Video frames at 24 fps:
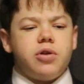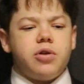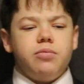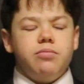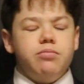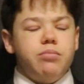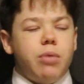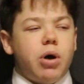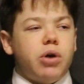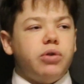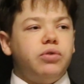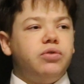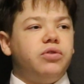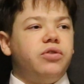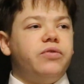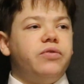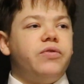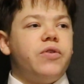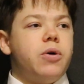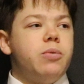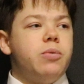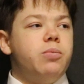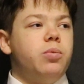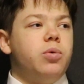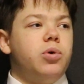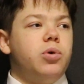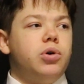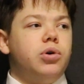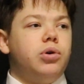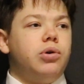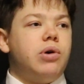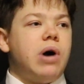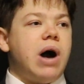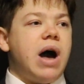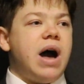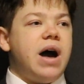Most of them
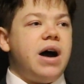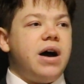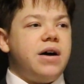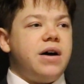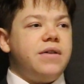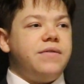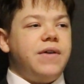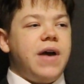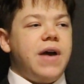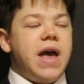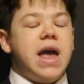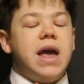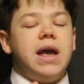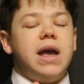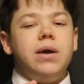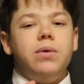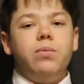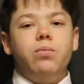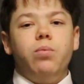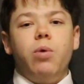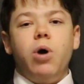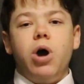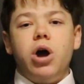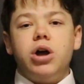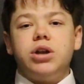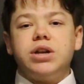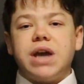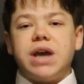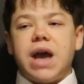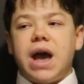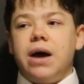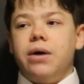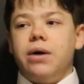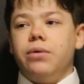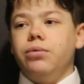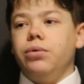will have a word
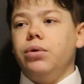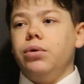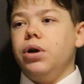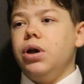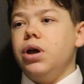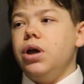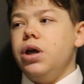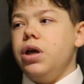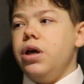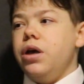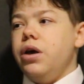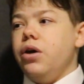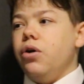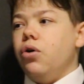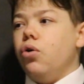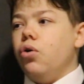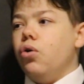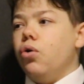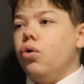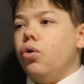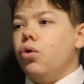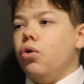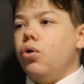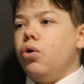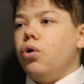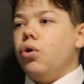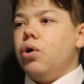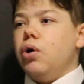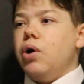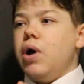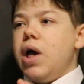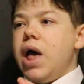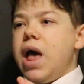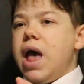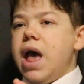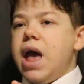count
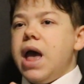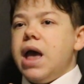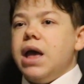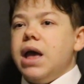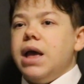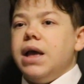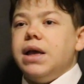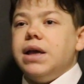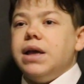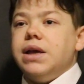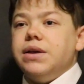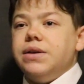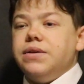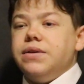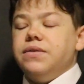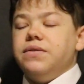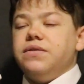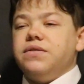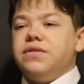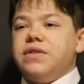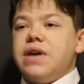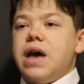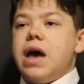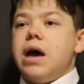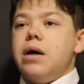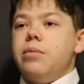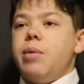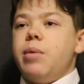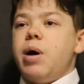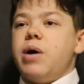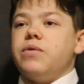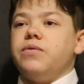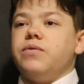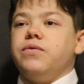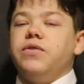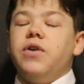or a set
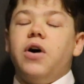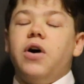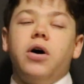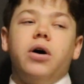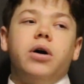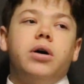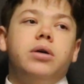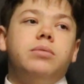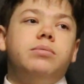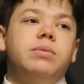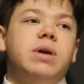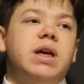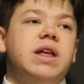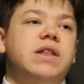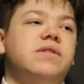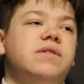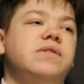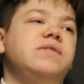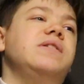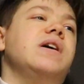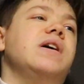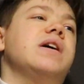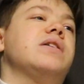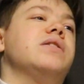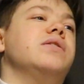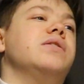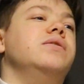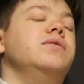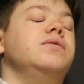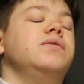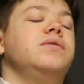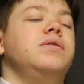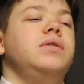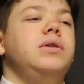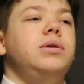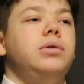amount of time in
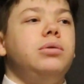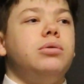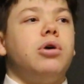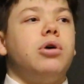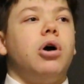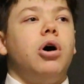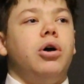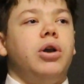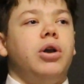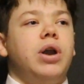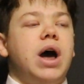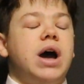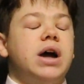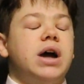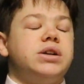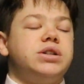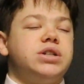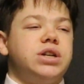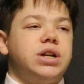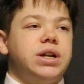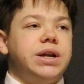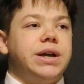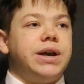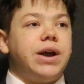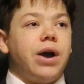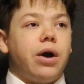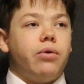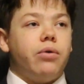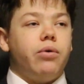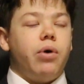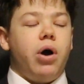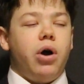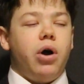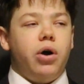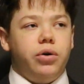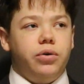seconds that you can't actually
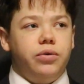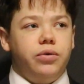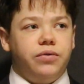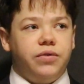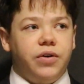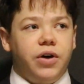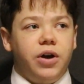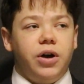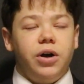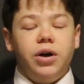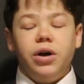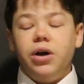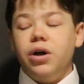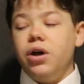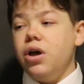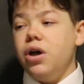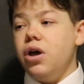go over.